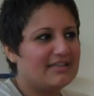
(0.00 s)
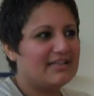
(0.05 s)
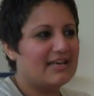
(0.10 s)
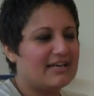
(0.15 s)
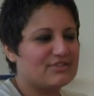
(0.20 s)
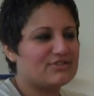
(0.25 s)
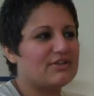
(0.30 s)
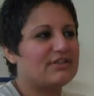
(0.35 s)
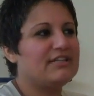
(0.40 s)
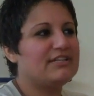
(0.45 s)

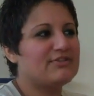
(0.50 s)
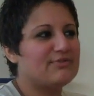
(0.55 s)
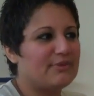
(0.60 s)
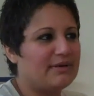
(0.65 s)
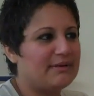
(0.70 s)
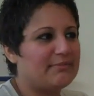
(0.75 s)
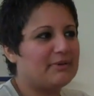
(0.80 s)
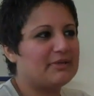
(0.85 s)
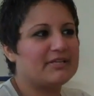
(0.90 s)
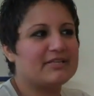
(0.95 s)
Yeah, so I need to
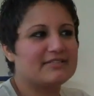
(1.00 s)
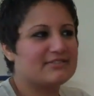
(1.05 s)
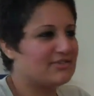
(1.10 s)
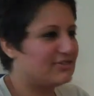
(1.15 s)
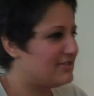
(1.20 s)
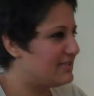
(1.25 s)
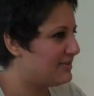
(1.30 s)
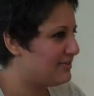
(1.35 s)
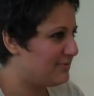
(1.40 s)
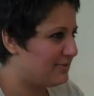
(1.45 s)
write about it. So
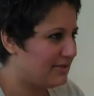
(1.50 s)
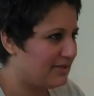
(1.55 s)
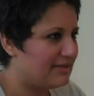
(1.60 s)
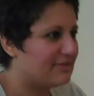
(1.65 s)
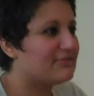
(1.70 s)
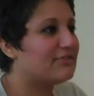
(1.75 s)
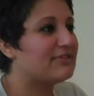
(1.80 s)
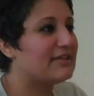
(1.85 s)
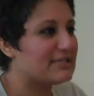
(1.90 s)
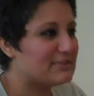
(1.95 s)
it didn't
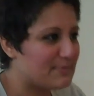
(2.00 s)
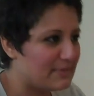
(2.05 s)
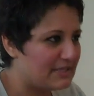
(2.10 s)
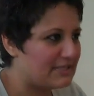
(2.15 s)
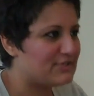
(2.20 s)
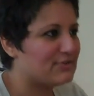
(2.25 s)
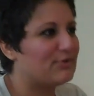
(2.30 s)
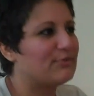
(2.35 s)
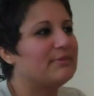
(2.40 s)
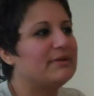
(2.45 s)
really. So that's when
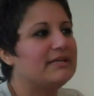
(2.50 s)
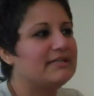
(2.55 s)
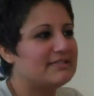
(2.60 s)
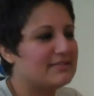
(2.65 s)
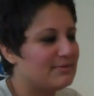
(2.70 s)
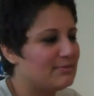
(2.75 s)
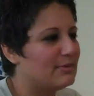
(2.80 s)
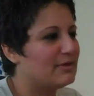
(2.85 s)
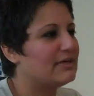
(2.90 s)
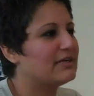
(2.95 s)
he told me it
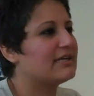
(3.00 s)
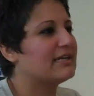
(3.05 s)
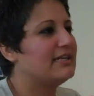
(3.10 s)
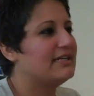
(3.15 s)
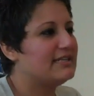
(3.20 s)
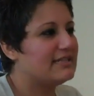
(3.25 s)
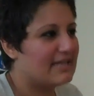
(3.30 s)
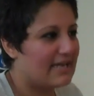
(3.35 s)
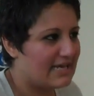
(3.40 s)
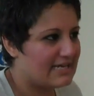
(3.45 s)
didn't work, and
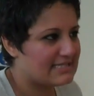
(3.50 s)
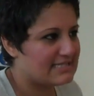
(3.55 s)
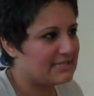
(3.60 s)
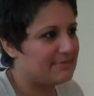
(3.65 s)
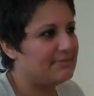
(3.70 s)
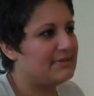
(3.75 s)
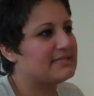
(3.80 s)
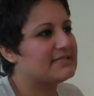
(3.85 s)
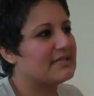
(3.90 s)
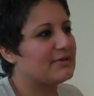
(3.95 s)
he
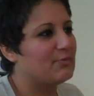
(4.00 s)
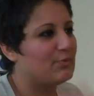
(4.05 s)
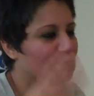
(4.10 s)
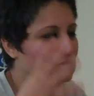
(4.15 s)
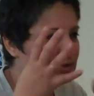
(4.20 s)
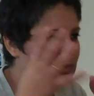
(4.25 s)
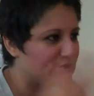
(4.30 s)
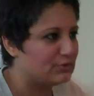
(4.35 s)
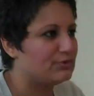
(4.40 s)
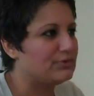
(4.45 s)
casted me. He's like,
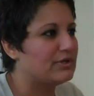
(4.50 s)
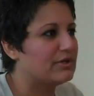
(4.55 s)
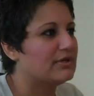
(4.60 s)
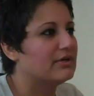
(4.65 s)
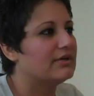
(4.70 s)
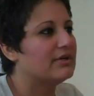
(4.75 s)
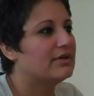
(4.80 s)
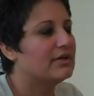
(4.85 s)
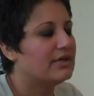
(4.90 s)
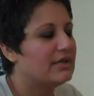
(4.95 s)
"We'll do
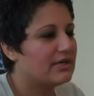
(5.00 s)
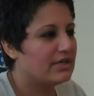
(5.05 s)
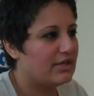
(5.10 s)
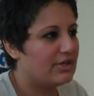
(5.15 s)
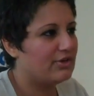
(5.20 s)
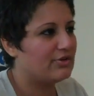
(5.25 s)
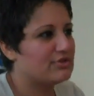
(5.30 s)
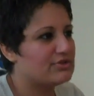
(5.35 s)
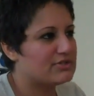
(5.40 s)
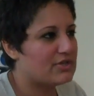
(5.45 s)
the
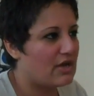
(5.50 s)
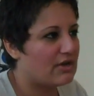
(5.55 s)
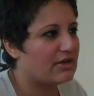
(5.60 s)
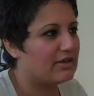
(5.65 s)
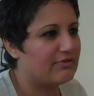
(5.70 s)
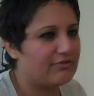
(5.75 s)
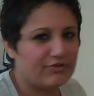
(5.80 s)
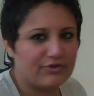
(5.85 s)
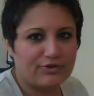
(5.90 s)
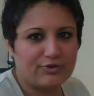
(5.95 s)

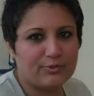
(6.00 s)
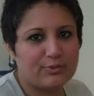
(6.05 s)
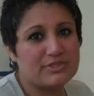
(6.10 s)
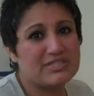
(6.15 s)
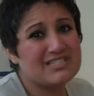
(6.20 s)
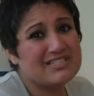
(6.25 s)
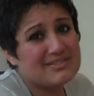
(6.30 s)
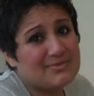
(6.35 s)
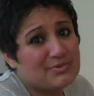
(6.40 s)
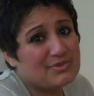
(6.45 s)
socket for you,"
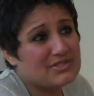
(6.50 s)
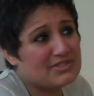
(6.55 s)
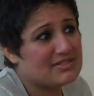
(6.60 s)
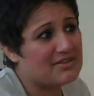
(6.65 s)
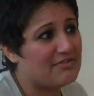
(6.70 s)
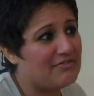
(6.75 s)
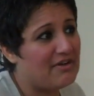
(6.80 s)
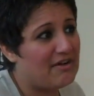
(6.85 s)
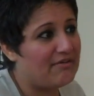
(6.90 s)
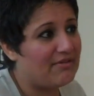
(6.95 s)
which is
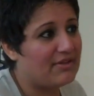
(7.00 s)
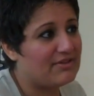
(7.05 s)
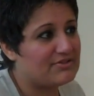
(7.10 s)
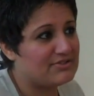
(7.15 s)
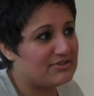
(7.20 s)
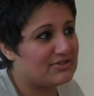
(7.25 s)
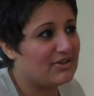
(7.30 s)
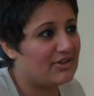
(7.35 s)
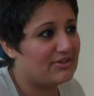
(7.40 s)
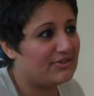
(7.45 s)
a
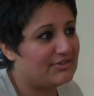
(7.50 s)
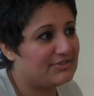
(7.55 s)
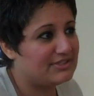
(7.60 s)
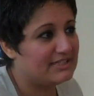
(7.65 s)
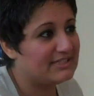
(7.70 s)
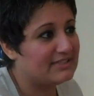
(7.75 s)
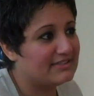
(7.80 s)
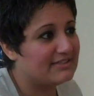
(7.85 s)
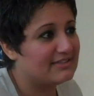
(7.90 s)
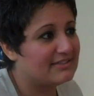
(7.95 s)
$5,000
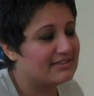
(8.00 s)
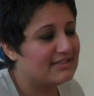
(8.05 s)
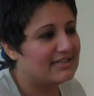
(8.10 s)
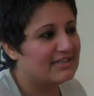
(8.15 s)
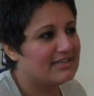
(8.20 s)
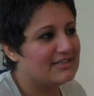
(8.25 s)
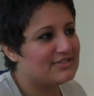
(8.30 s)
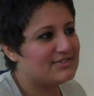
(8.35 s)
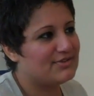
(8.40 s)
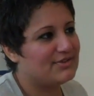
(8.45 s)
deal.
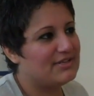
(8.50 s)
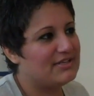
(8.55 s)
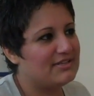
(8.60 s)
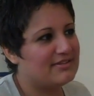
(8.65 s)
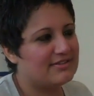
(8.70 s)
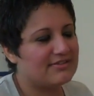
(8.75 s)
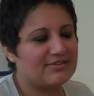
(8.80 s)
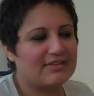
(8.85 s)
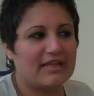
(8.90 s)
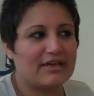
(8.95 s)
So
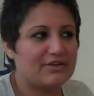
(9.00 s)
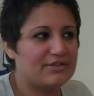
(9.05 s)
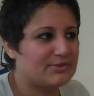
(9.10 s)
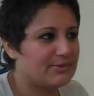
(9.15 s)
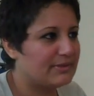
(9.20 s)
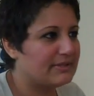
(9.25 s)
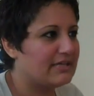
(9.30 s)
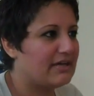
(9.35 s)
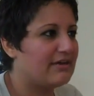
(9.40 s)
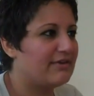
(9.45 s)
he's there
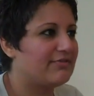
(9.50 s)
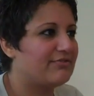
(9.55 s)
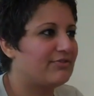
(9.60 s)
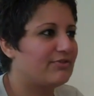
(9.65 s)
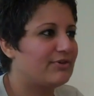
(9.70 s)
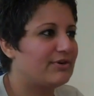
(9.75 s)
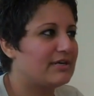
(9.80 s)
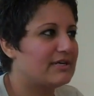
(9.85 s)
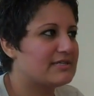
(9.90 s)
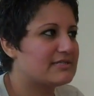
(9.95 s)
doing that
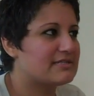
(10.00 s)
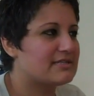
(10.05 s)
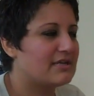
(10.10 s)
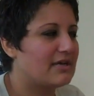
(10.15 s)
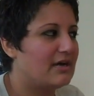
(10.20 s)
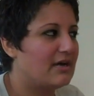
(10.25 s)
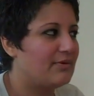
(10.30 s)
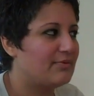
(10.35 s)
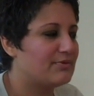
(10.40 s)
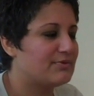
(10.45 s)
for us,
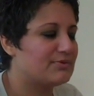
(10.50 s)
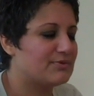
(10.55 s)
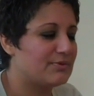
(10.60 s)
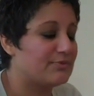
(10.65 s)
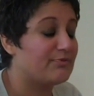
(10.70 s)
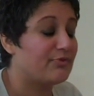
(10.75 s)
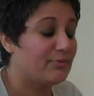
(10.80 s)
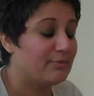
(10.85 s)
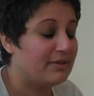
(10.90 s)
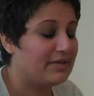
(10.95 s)
which
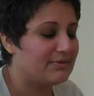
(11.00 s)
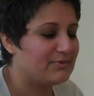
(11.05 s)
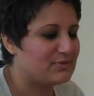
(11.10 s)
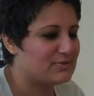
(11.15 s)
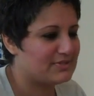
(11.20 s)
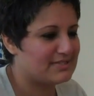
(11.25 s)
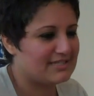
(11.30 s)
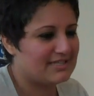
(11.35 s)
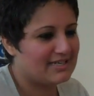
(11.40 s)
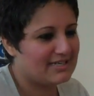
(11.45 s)
for me,
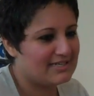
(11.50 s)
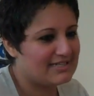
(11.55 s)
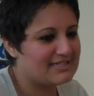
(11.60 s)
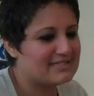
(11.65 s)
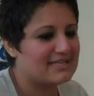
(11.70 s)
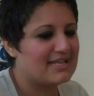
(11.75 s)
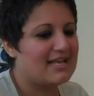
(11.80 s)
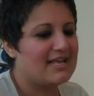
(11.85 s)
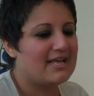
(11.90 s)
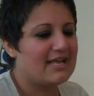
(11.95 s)
which is
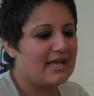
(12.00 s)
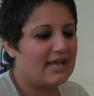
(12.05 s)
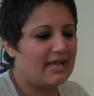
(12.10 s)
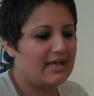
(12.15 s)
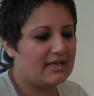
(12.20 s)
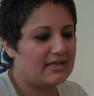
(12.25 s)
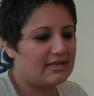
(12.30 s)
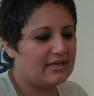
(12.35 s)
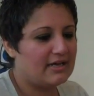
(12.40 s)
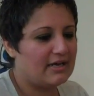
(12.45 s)
nice.
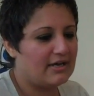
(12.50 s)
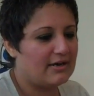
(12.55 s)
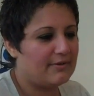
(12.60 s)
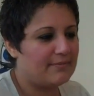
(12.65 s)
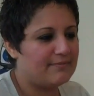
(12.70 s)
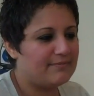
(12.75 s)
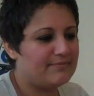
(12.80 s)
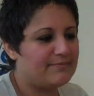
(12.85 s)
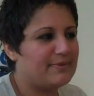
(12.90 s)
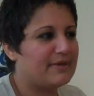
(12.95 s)
And
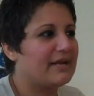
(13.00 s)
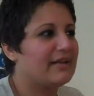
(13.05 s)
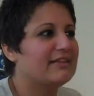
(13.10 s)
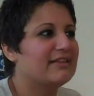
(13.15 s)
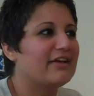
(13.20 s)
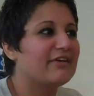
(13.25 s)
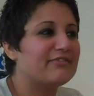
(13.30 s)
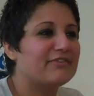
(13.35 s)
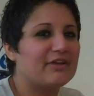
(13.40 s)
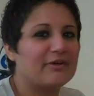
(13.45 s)
but I
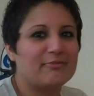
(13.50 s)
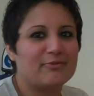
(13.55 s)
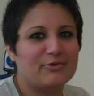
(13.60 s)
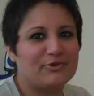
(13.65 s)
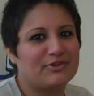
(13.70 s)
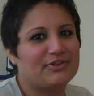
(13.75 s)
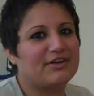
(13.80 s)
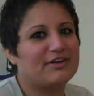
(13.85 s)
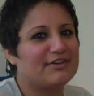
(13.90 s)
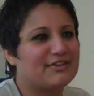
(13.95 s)
love them.
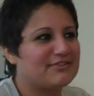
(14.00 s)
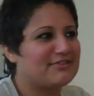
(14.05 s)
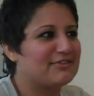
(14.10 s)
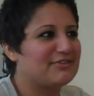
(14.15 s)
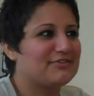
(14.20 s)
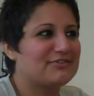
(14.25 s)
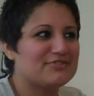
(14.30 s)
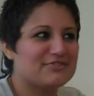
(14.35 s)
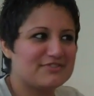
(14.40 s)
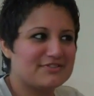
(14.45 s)
Orthotic
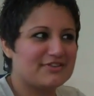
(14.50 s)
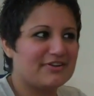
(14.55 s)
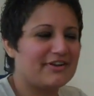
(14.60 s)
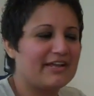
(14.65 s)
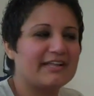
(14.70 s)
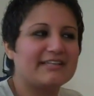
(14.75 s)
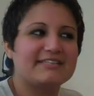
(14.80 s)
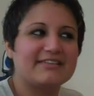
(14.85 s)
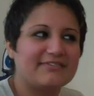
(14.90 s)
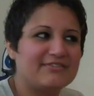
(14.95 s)
Solutions. They're
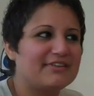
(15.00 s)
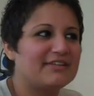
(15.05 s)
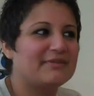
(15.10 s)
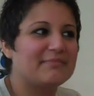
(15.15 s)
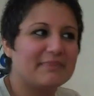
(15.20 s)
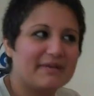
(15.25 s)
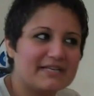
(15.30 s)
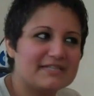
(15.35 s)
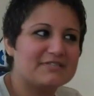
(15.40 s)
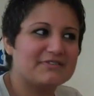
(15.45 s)
like definitely
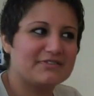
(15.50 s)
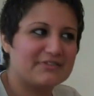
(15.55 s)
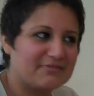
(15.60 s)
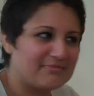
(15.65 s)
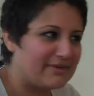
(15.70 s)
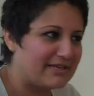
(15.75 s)
the best.